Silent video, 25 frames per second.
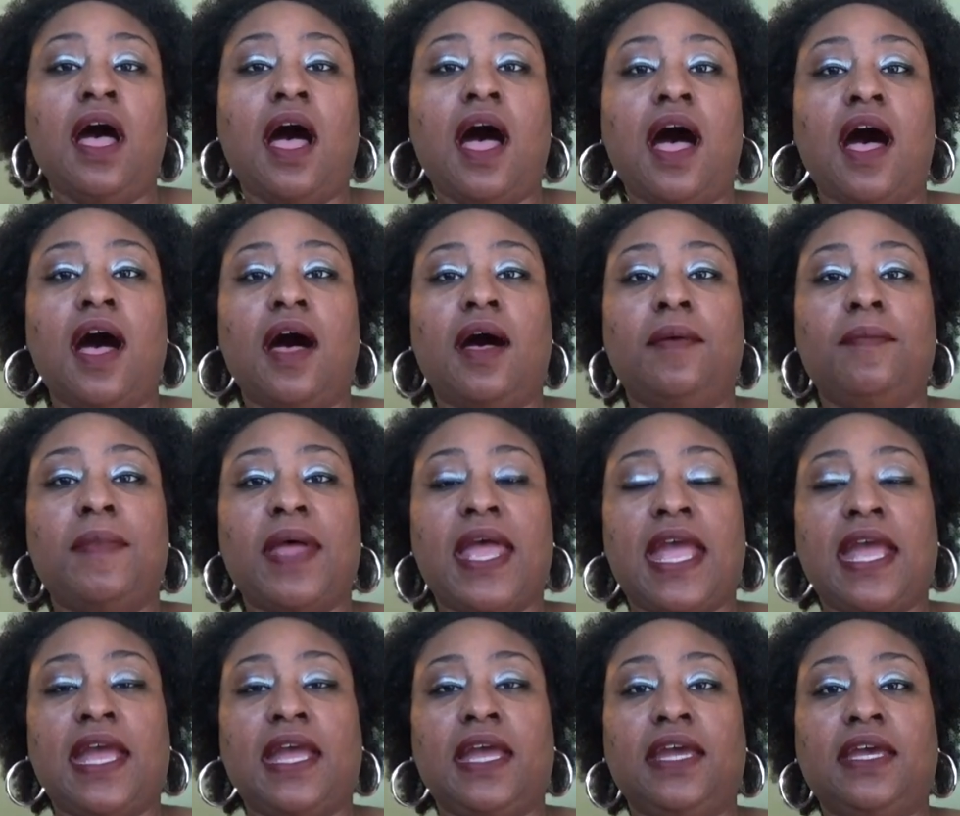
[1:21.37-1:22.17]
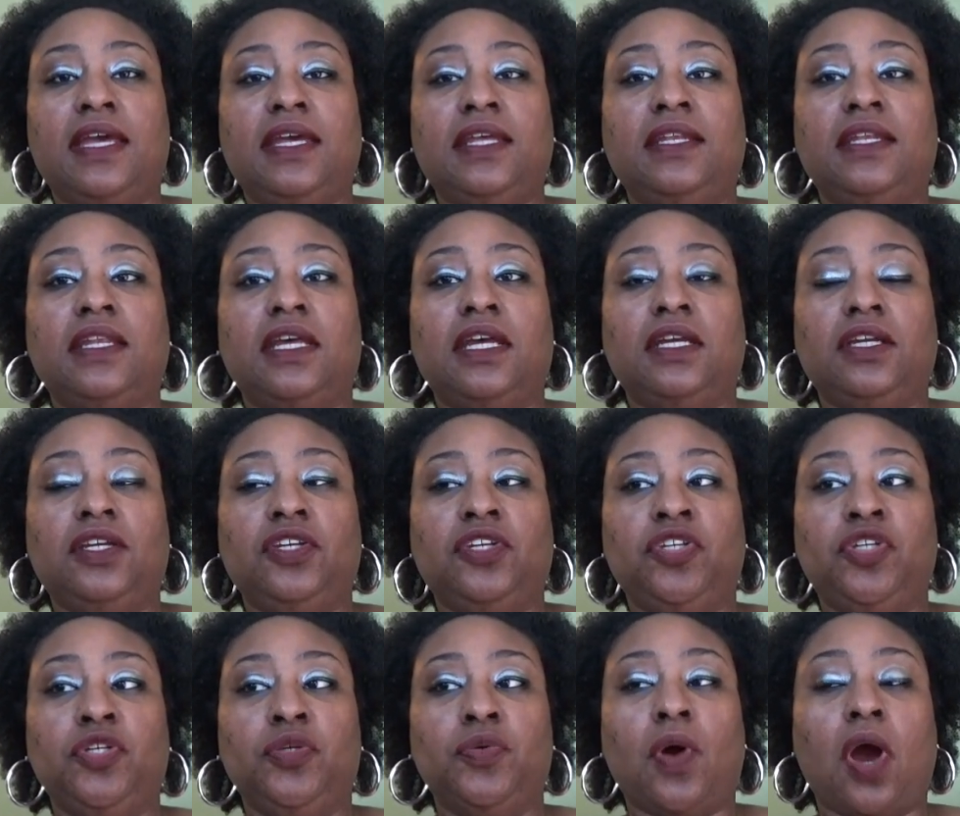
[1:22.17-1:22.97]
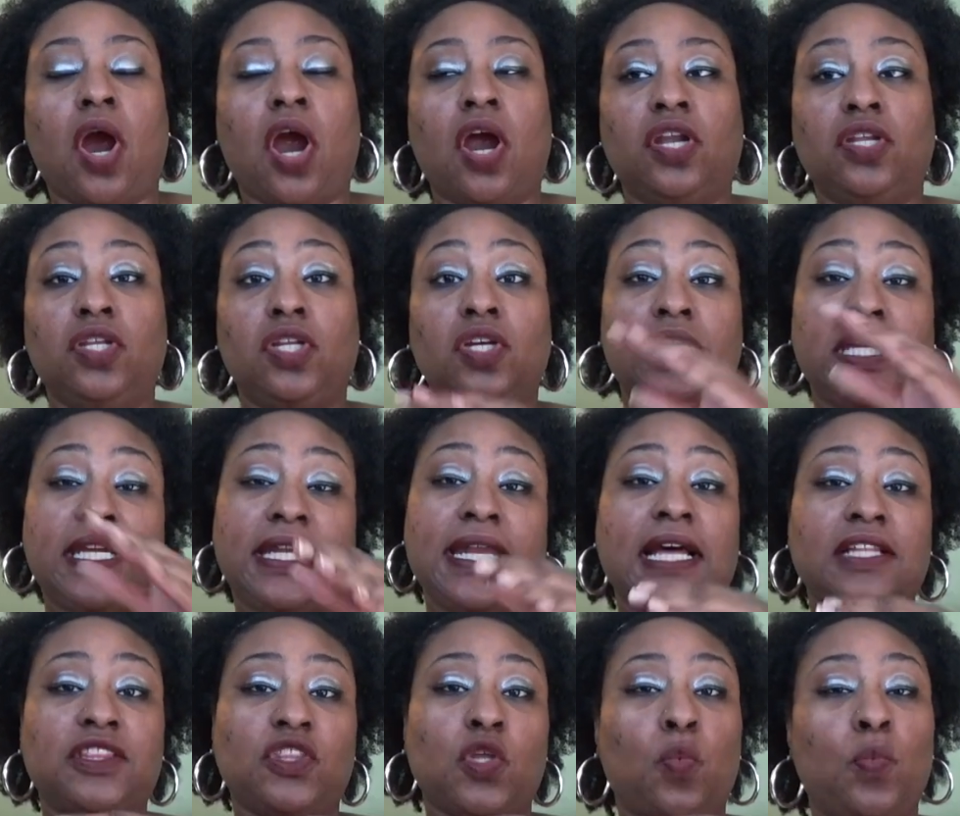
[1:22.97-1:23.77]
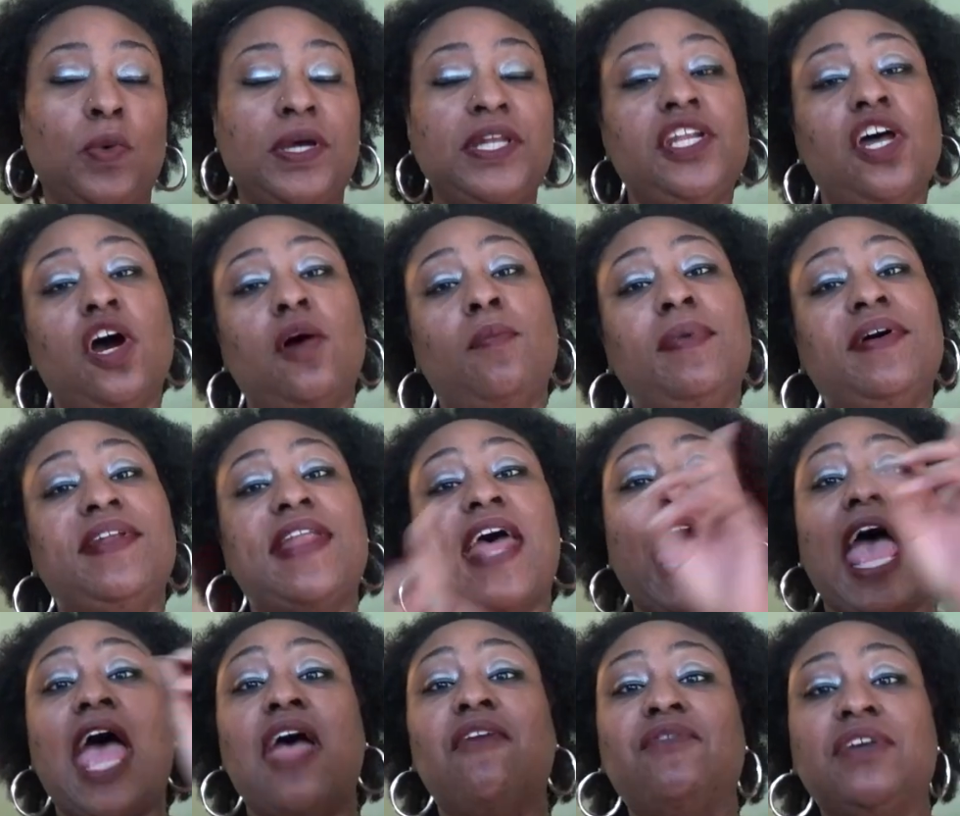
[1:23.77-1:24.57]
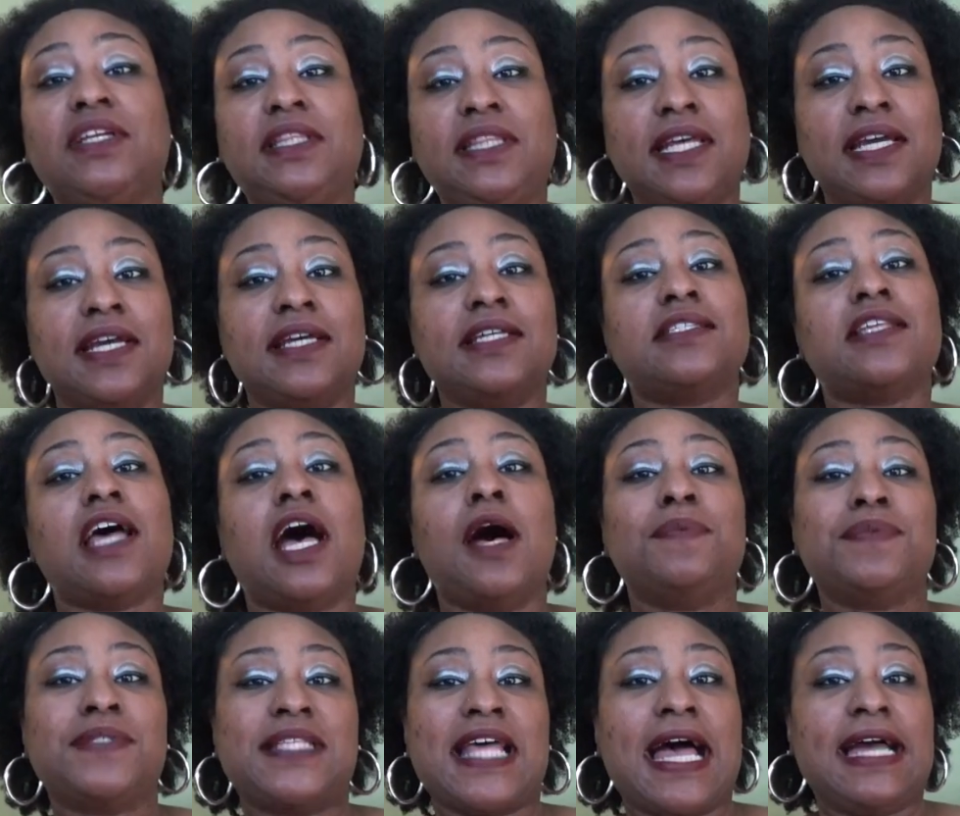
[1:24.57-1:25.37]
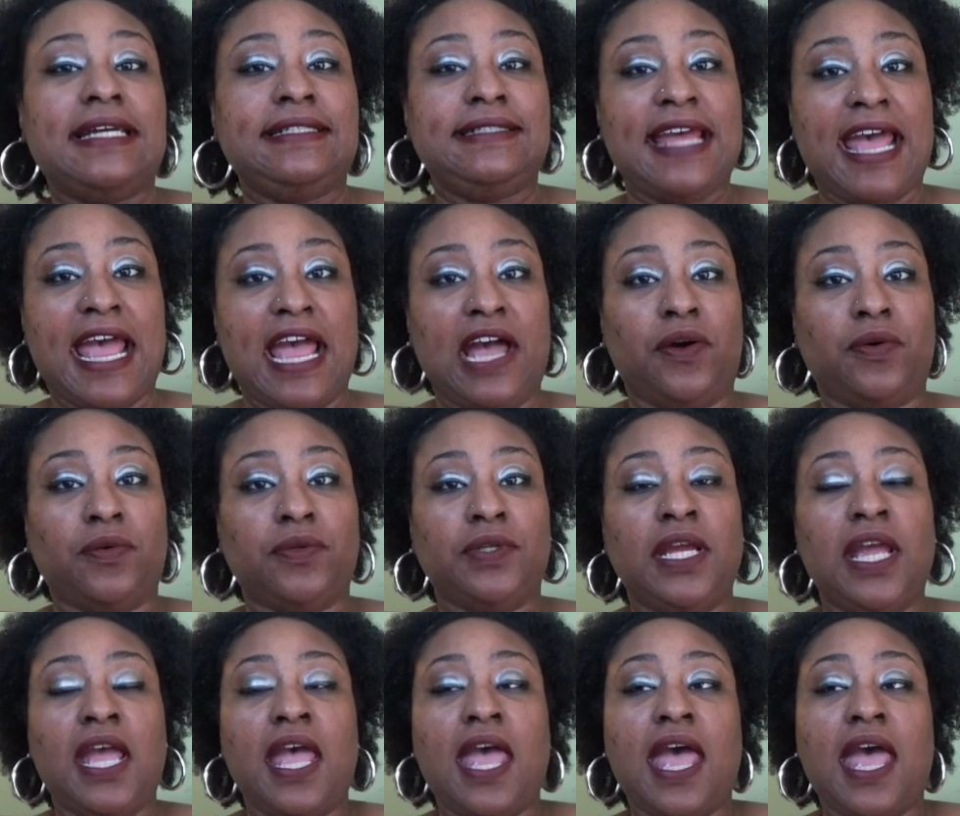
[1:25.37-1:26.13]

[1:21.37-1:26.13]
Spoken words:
and you are looking out the window, but everything is upside down.